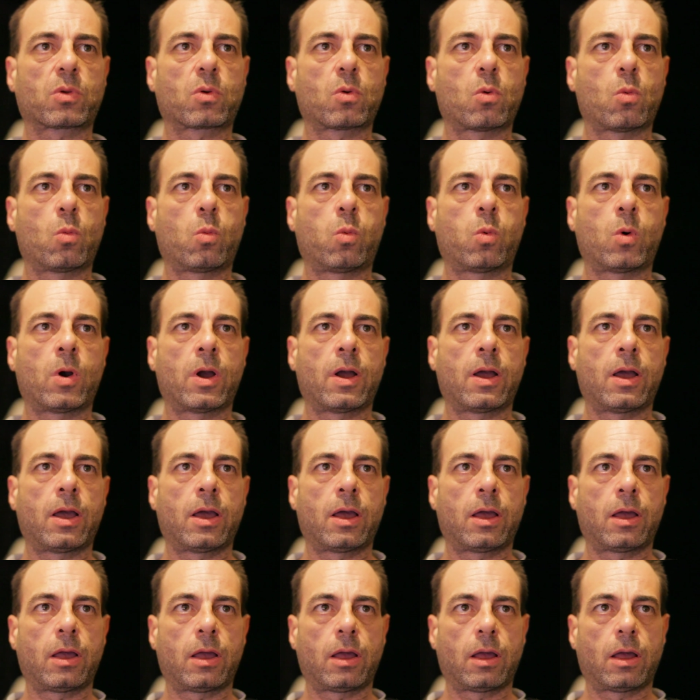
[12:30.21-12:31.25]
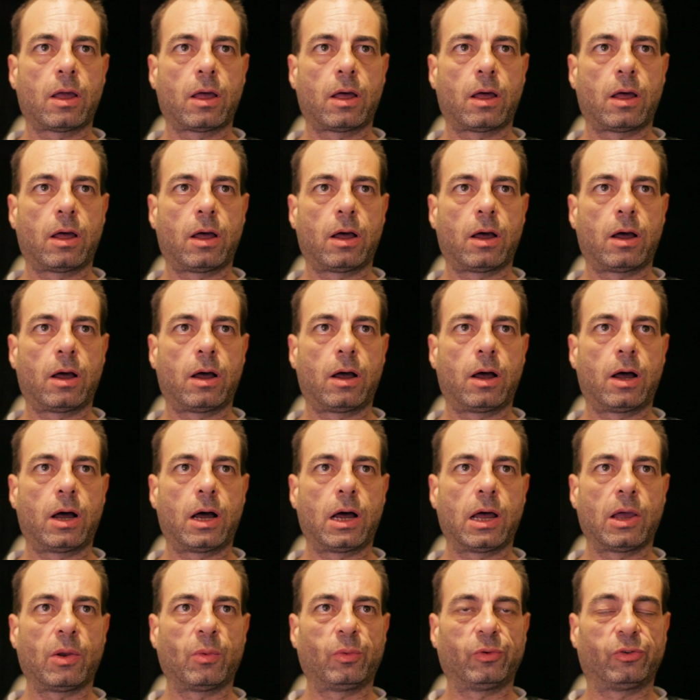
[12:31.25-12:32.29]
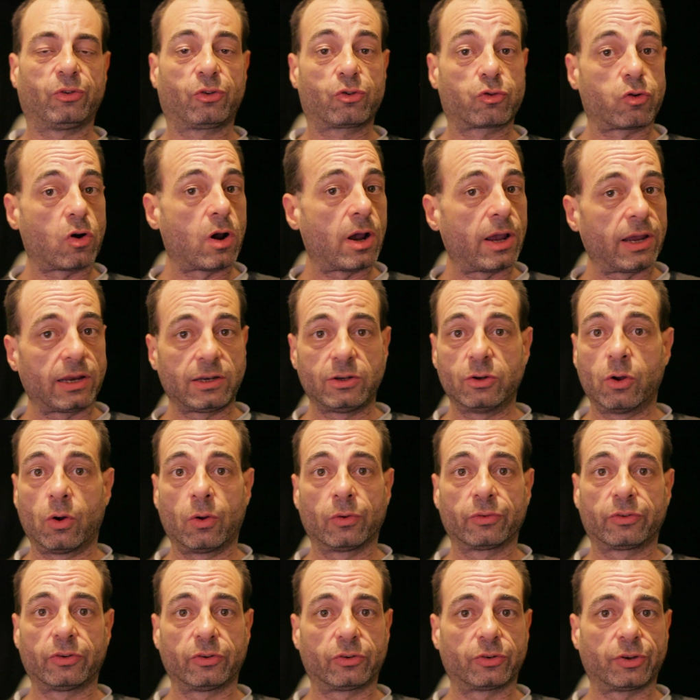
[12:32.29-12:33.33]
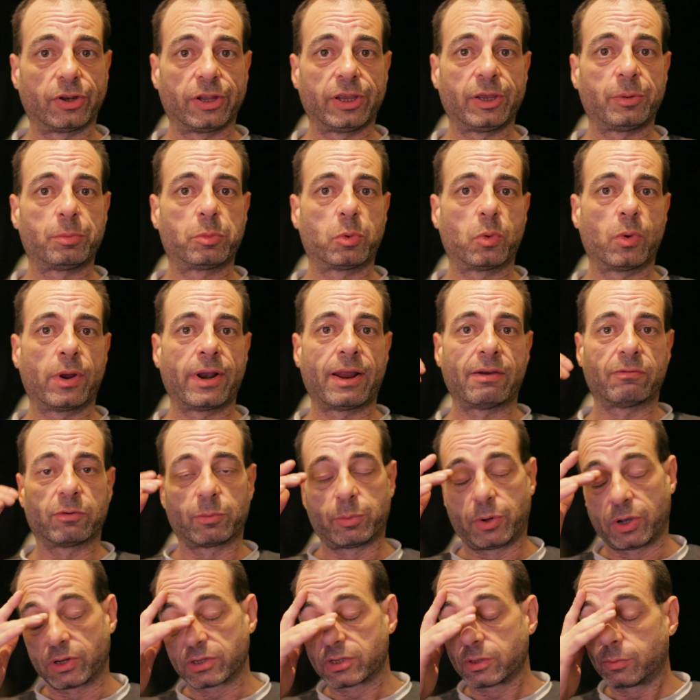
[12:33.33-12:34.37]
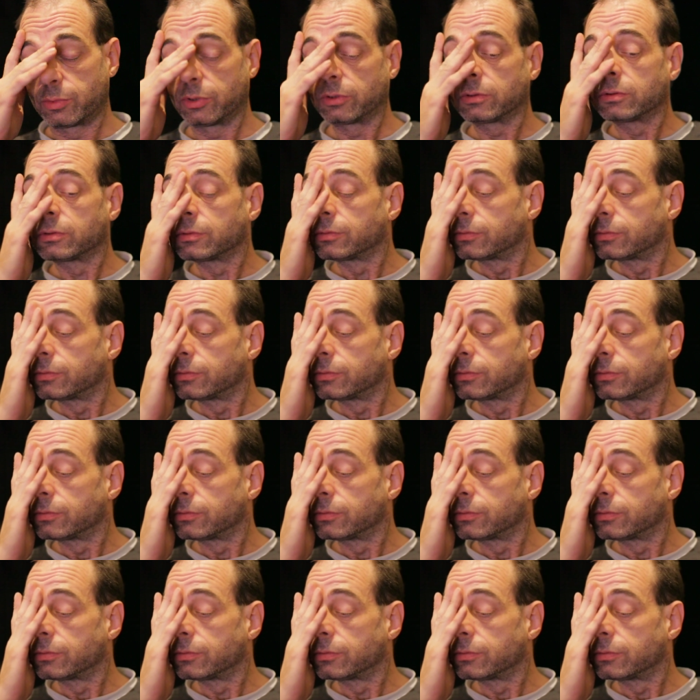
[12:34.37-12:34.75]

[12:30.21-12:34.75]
where I was trying not to sleep whenever possible,